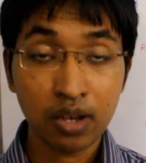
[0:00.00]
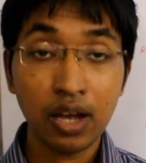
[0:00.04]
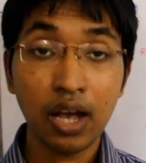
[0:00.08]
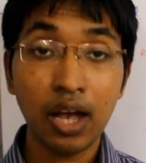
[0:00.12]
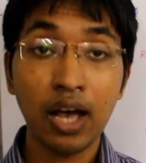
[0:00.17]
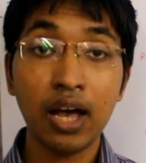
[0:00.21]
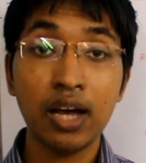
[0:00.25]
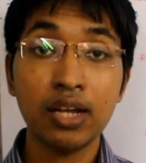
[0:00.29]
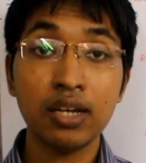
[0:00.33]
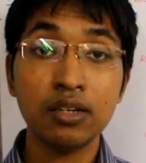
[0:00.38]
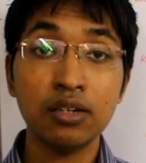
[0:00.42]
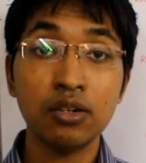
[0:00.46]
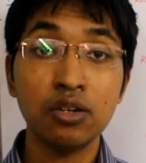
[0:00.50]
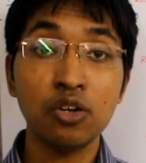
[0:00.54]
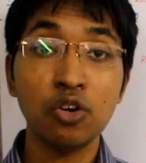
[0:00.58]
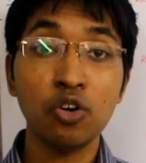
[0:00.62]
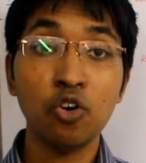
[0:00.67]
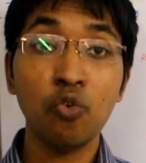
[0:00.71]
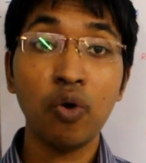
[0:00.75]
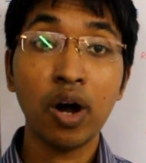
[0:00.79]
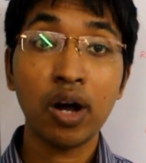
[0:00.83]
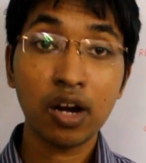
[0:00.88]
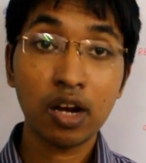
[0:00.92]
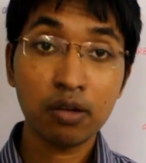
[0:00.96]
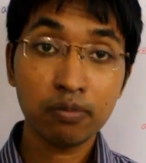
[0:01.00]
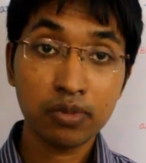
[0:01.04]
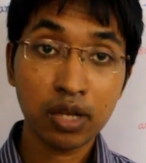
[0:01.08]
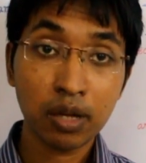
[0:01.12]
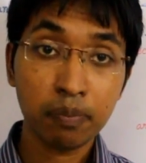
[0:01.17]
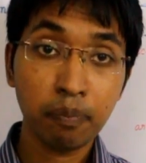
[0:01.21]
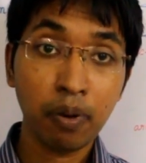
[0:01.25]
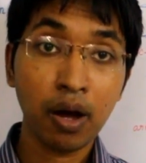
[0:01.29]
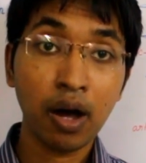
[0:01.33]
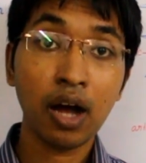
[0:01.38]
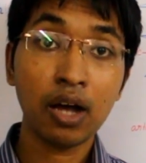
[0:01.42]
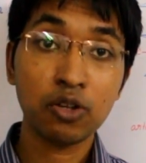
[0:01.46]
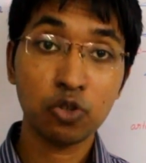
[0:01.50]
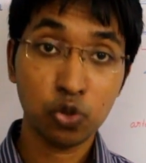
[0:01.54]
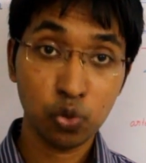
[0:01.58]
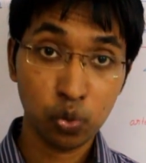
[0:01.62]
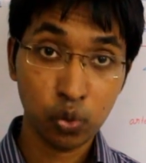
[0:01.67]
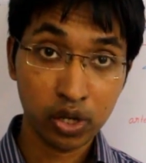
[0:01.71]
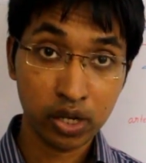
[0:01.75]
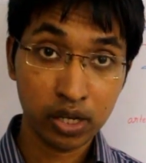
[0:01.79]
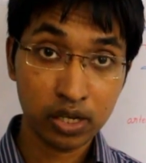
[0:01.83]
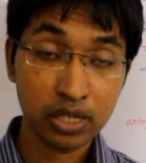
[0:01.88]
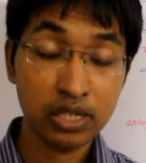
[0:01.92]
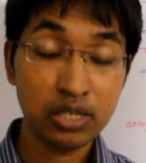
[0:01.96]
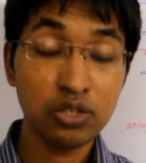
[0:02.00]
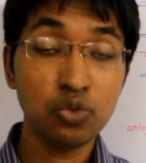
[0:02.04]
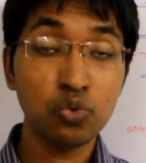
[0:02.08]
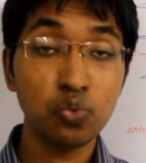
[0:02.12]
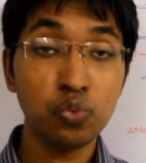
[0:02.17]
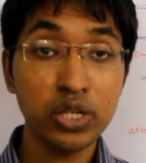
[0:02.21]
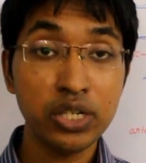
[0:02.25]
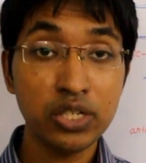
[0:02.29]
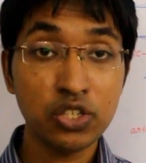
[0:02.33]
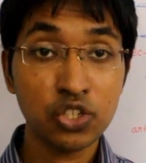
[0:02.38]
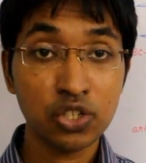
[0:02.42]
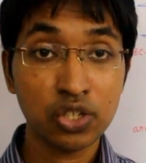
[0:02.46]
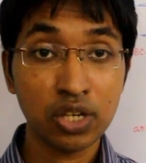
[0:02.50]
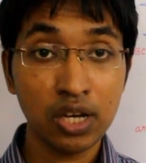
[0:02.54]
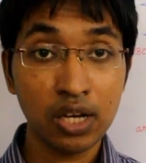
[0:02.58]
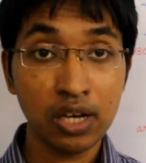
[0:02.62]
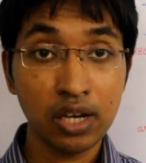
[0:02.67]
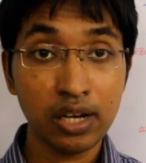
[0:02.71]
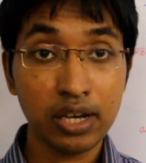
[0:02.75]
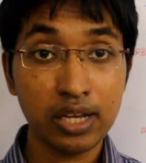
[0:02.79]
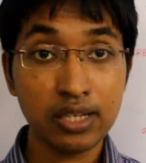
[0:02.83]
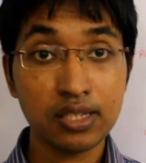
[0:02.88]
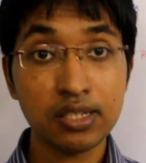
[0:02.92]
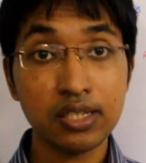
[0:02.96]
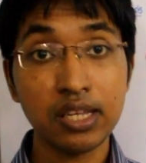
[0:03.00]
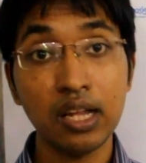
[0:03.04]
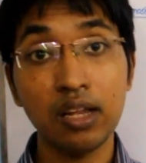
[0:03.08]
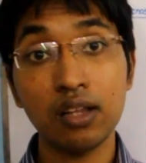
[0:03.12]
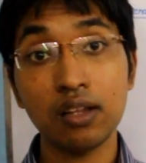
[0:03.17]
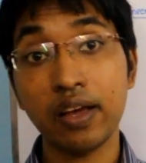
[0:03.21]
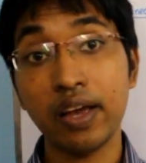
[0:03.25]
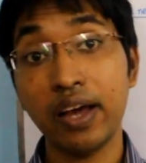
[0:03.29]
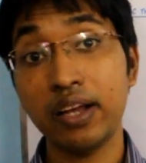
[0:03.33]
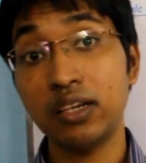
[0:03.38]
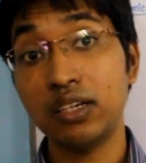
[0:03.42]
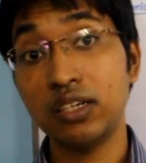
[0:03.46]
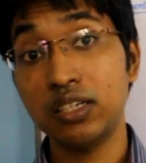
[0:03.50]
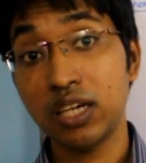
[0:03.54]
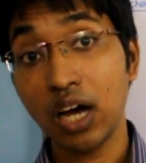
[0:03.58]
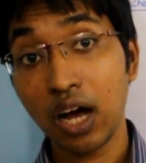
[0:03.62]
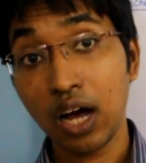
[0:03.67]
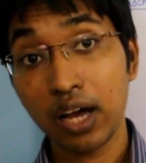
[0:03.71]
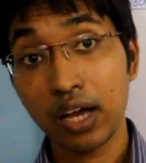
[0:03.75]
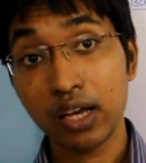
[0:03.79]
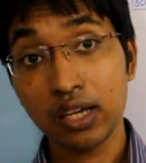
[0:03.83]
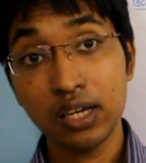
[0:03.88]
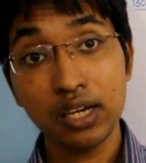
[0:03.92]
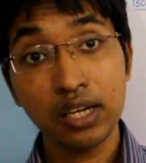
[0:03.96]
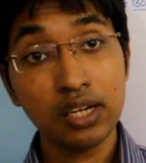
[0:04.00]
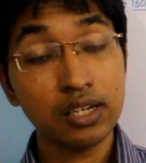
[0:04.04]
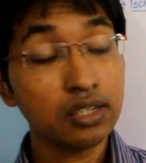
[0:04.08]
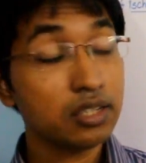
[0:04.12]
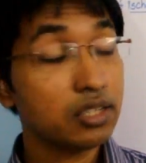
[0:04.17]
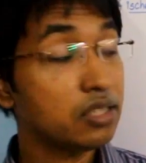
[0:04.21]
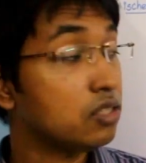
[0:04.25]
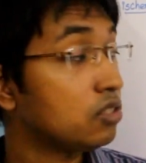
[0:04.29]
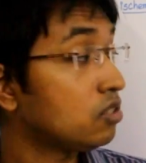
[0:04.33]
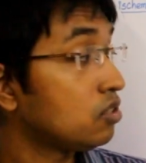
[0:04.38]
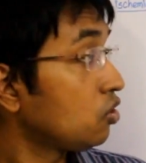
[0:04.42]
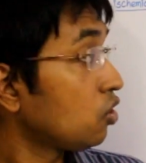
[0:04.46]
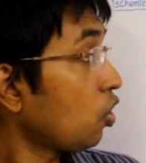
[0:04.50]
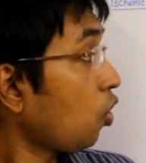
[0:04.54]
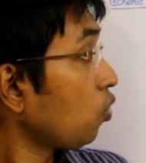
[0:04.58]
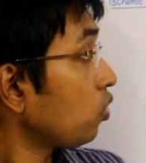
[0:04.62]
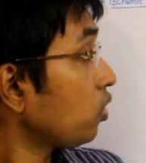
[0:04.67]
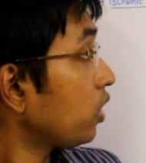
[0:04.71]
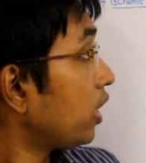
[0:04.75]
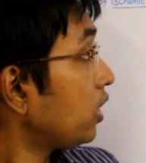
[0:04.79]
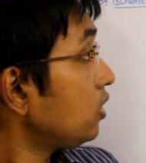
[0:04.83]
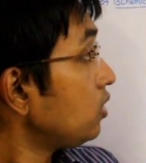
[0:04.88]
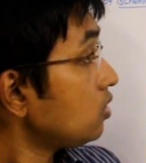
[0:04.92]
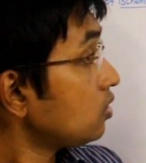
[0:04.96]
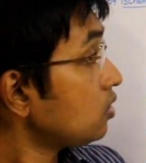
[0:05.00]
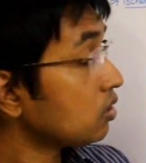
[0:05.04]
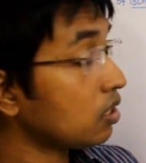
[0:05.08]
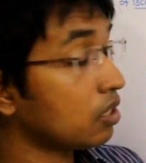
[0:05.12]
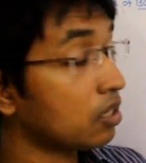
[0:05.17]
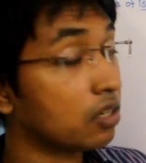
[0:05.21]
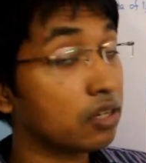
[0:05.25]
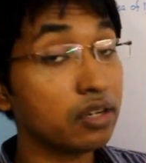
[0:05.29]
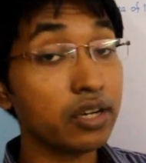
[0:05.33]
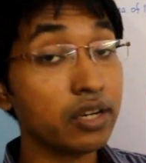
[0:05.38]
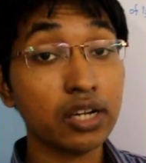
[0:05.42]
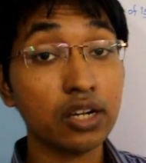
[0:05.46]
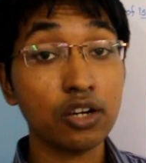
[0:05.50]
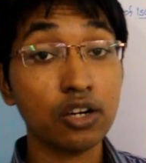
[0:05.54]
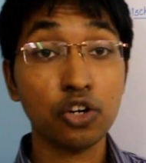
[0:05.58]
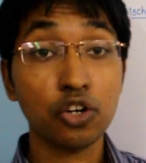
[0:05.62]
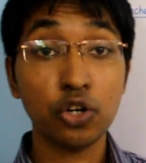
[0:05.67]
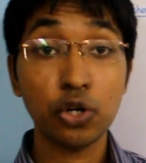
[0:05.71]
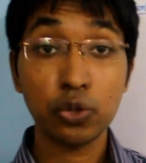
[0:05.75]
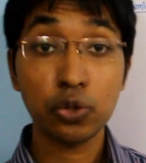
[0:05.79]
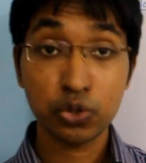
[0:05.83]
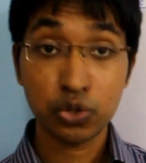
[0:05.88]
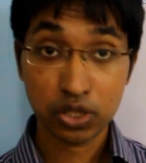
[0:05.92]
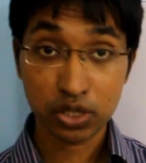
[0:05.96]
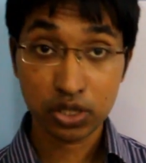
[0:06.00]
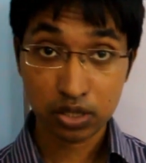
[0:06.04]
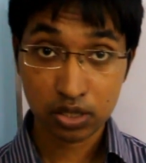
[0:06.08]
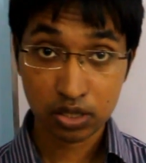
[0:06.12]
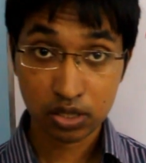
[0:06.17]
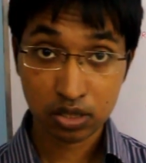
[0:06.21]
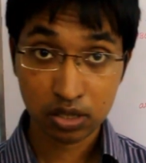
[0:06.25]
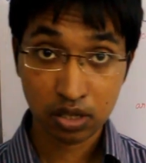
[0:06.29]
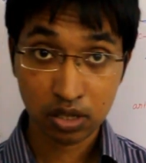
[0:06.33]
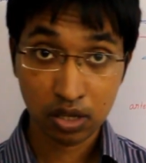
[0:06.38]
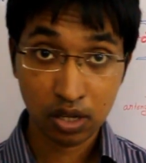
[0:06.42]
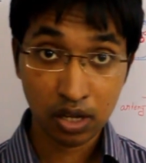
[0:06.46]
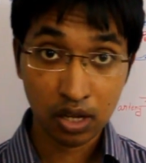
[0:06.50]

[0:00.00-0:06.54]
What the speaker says: And one of the pathways in which a cell can die is known as necrosis.